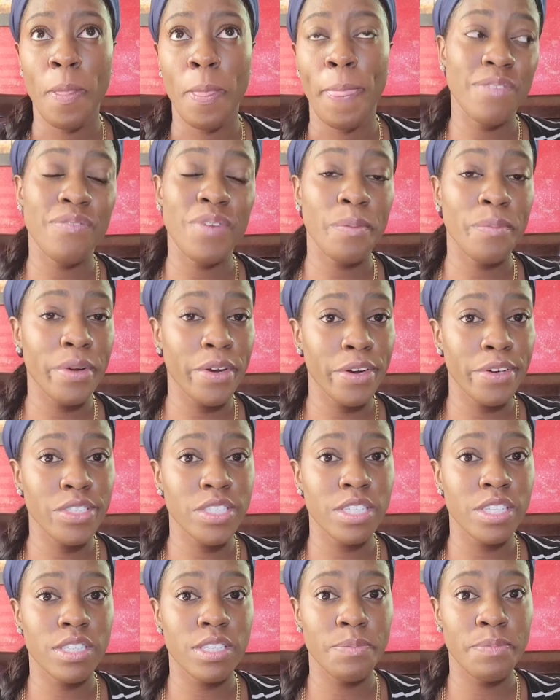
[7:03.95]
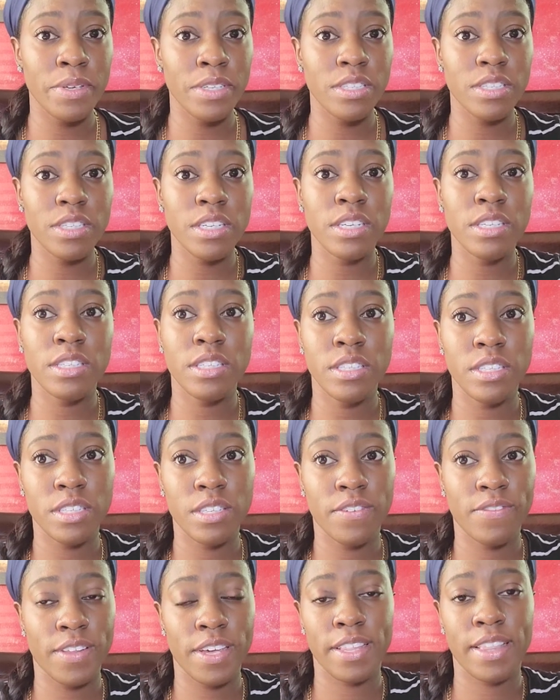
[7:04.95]
If I'm allergic to bee stings and
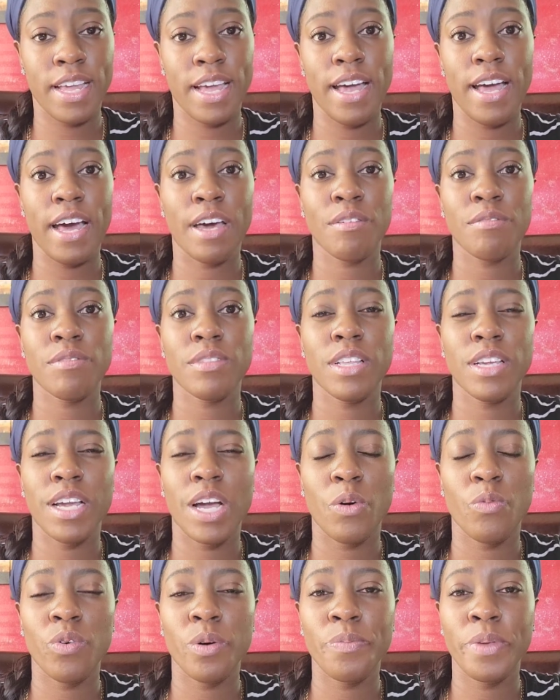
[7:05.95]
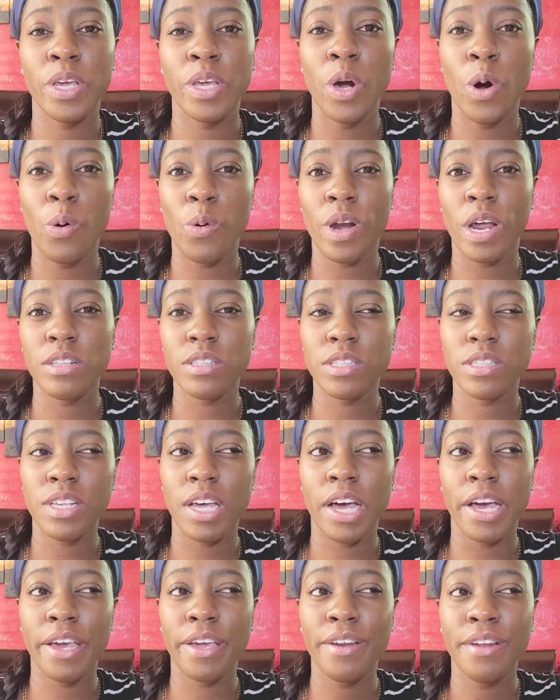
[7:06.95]
stuff like that, I don't think I will be going
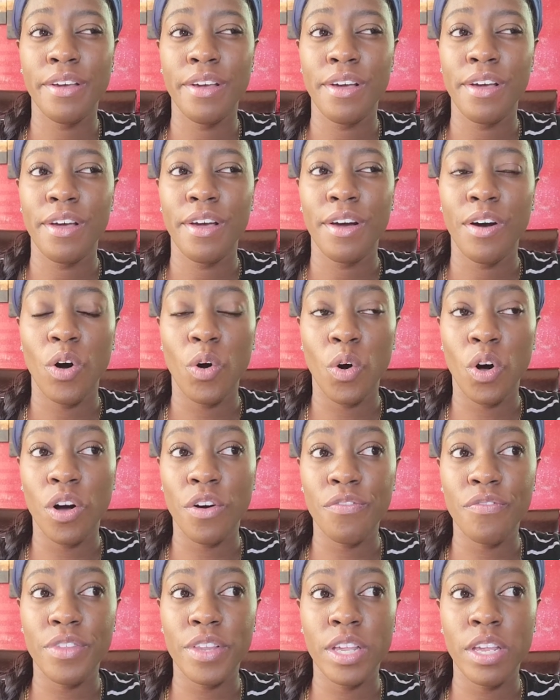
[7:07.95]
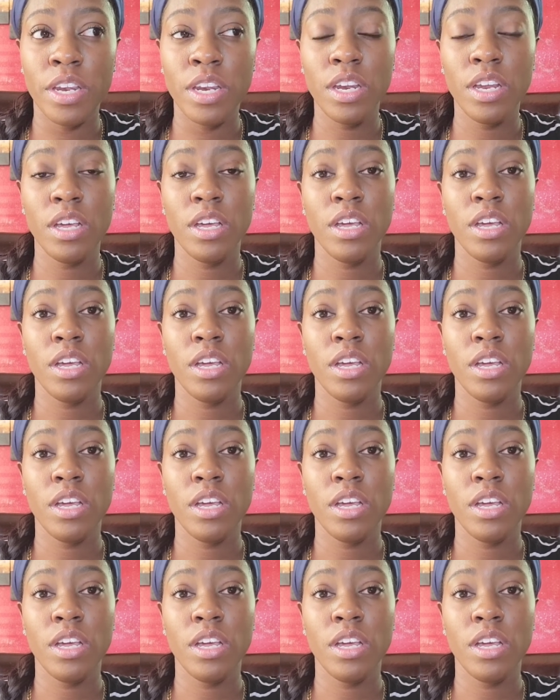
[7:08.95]
outside often